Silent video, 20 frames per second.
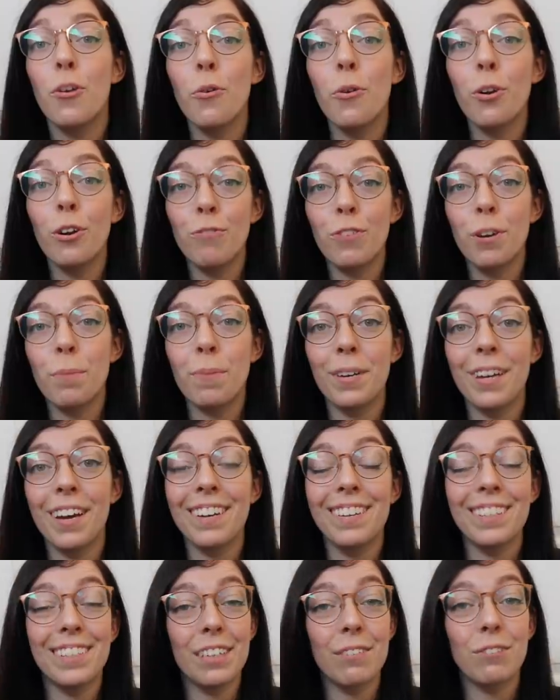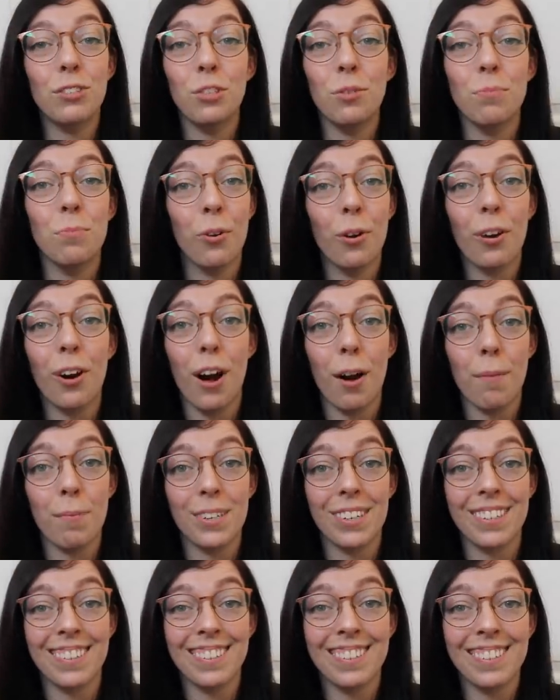NordVPN gives you more
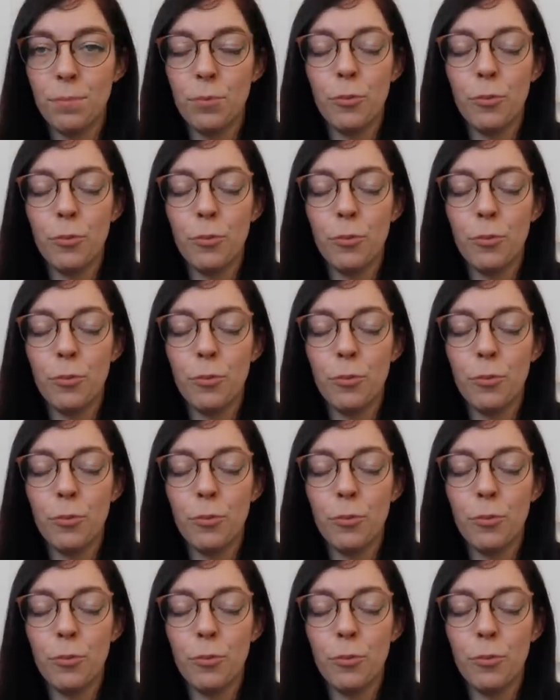options.